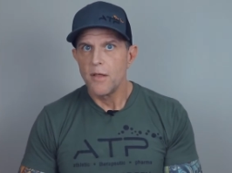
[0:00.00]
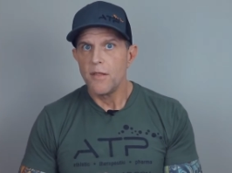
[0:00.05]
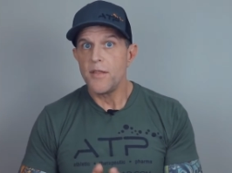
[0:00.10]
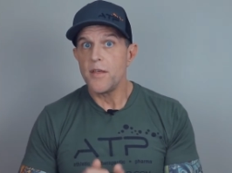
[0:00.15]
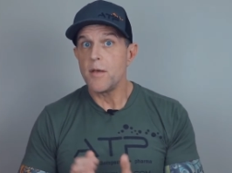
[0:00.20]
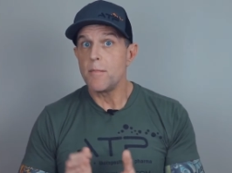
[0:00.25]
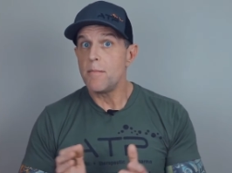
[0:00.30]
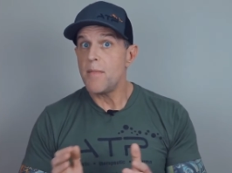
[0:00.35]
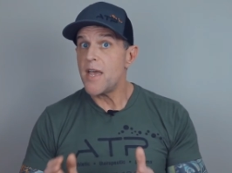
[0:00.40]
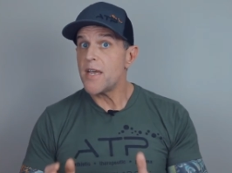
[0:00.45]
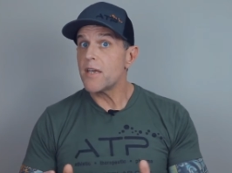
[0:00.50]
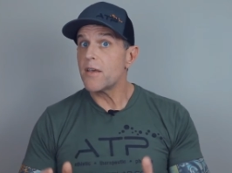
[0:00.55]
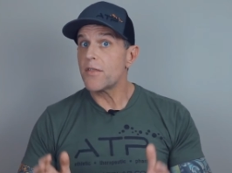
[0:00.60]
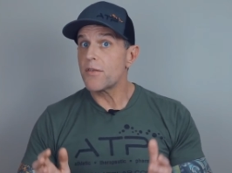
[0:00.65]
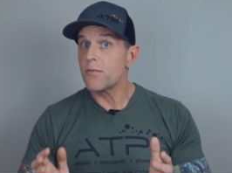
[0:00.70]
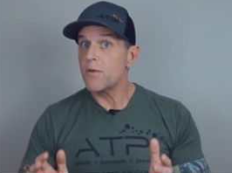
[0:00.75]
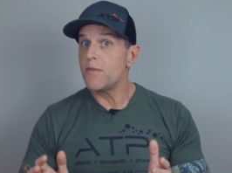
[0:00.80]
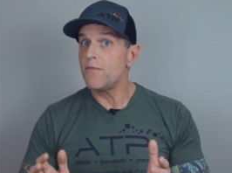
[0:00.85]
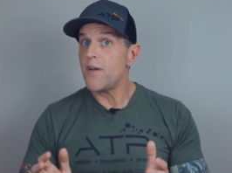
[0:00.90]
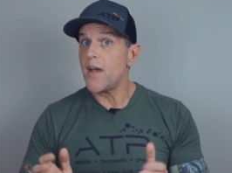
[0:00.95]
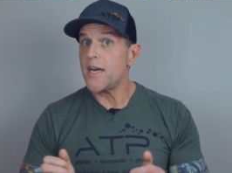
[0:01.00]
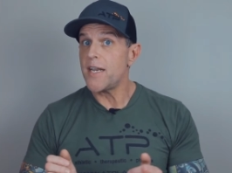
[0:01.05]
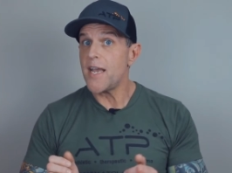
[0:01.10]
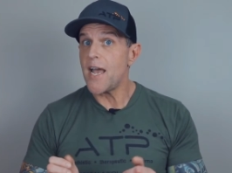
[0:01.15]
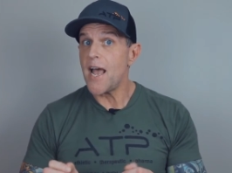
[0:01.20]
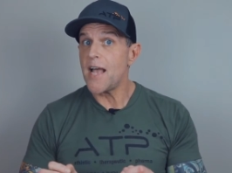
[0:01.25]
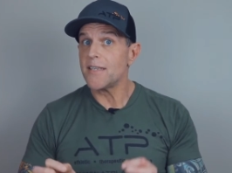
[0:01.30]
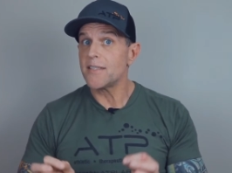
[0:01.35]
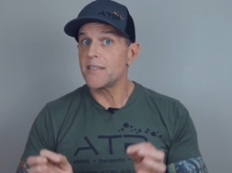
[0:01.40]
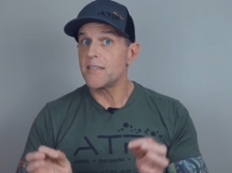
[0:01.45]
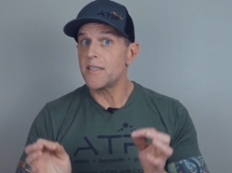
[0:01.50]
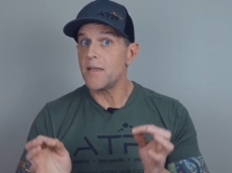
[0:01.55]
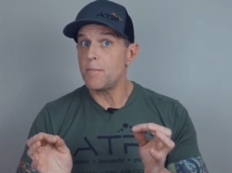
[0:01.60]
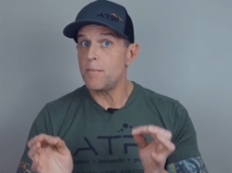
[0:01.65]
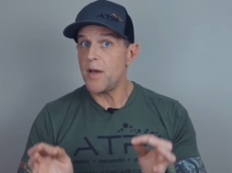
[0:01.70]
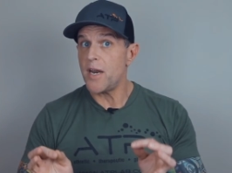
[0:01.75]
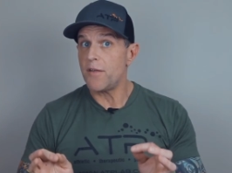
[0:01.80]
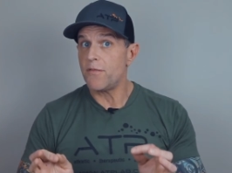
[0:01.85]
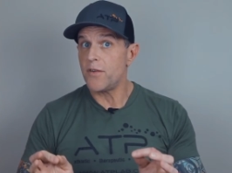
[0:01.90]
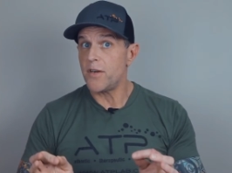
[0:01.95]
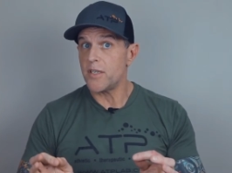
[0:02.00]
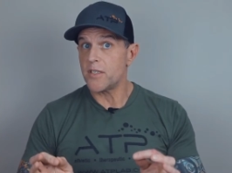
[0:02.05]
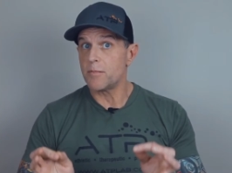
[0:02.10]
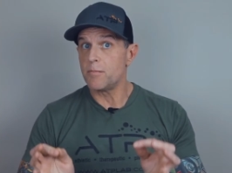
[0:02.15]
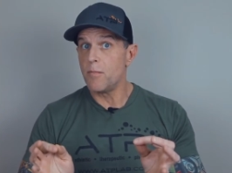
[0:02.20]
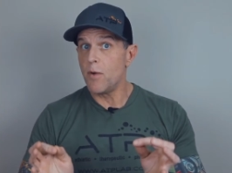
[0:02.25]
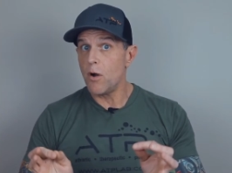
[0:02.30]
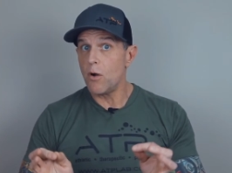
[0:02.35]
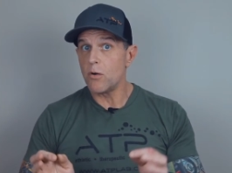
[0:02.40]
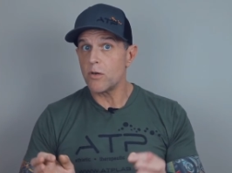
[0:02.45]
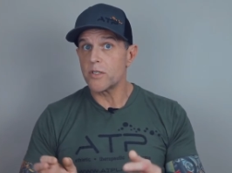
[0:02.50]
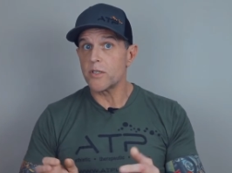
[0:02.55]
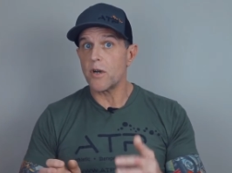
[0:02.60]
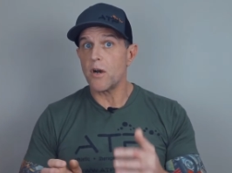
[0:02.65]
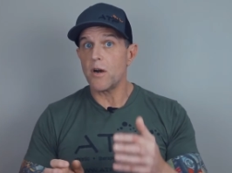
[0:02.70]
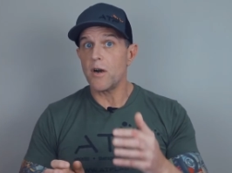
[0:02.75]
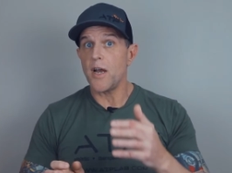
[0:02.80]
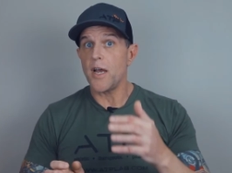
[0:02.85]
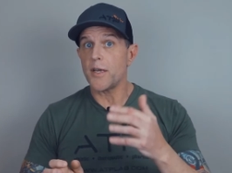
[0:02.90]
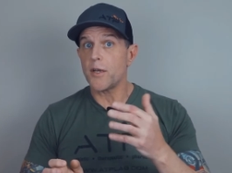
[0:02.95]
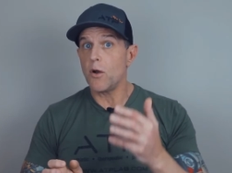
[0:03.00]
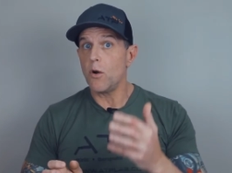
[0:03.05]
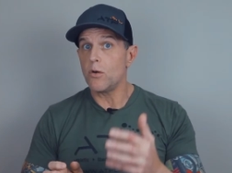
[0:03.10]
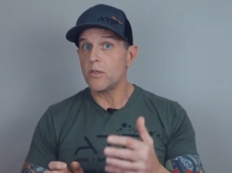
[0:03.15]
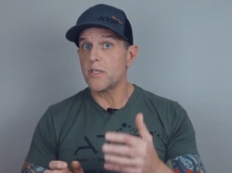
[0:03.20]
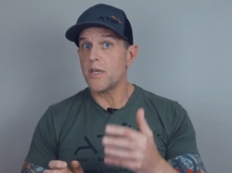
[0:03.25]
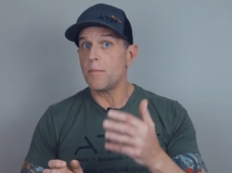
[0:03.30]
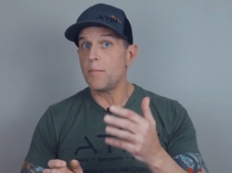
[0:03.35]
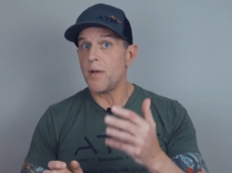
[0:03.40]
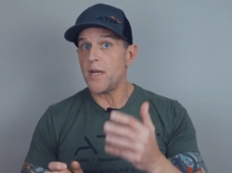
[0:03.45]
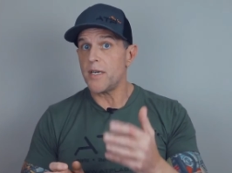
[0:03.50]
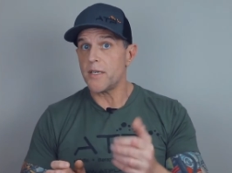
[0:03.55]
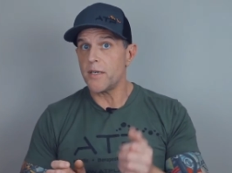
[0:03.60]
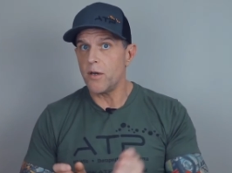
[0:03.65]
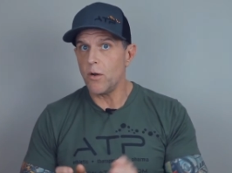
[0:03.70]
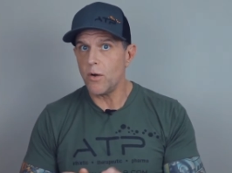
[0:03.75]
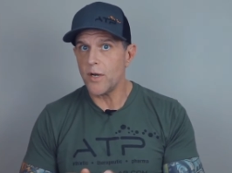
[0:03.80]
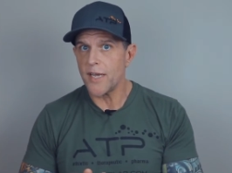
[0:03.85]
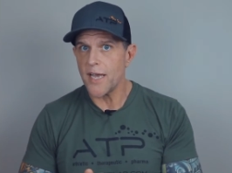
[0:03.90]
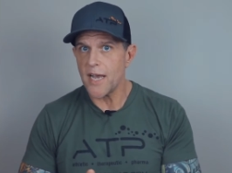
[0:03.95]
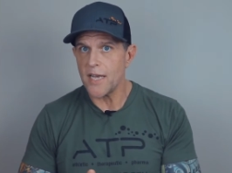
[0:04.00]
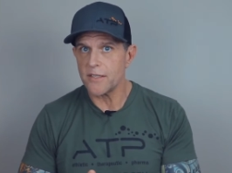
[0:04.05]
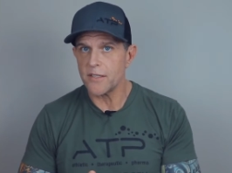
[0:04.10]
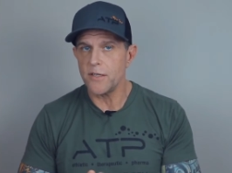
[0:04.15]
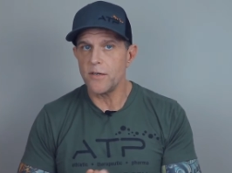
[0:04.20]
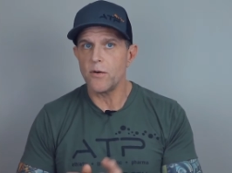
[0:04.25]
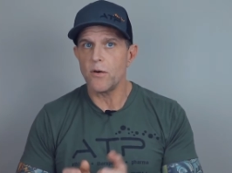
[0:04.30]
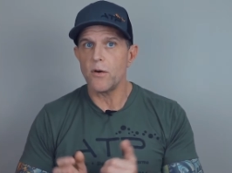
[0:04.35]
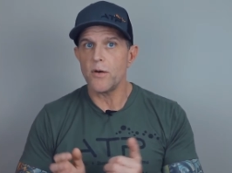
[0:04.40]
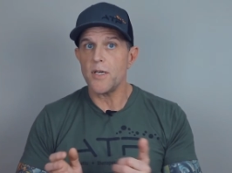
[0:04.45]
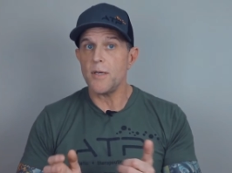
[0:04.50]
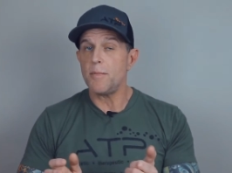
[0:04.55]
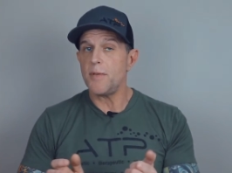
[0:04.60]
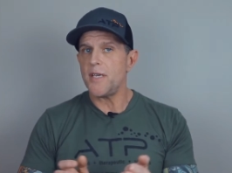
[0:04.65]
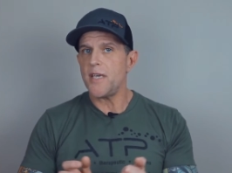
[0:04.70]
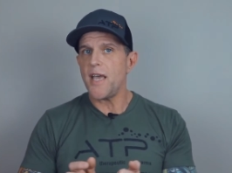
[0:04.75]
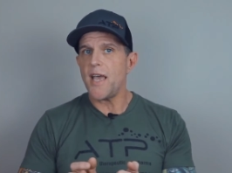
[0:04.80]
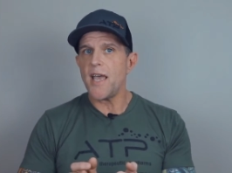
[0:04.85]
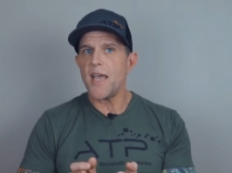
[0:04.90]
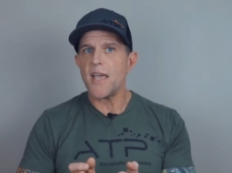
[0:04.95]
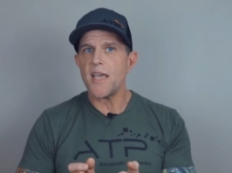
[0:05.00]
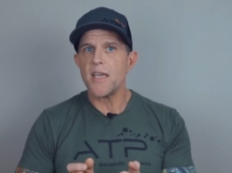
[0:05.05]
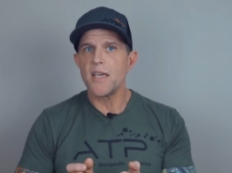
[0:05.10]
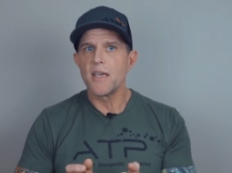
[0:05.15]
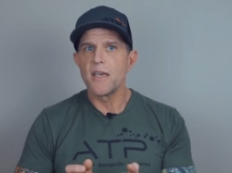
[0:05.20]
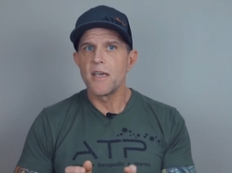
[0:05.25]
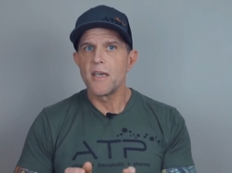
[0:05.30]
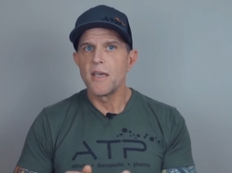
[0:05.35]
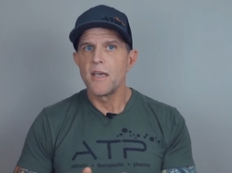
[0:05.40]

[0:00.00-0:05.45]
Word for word: The omega three fatty acids that benefit us most are eicosapentaenoic acid, or E P A,